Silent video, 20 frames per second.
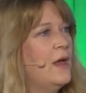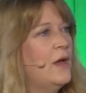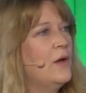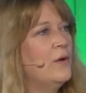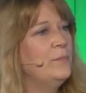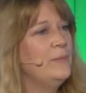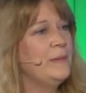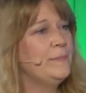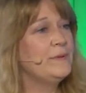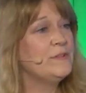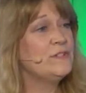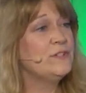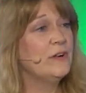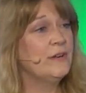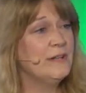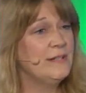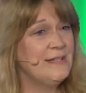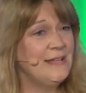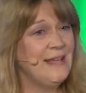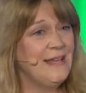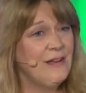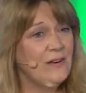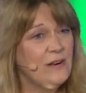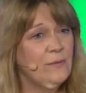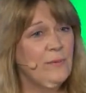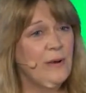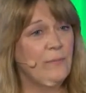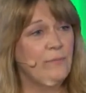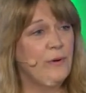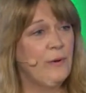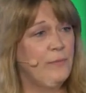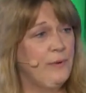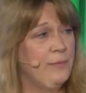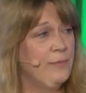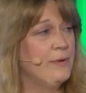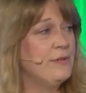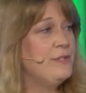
People started to hear about what we were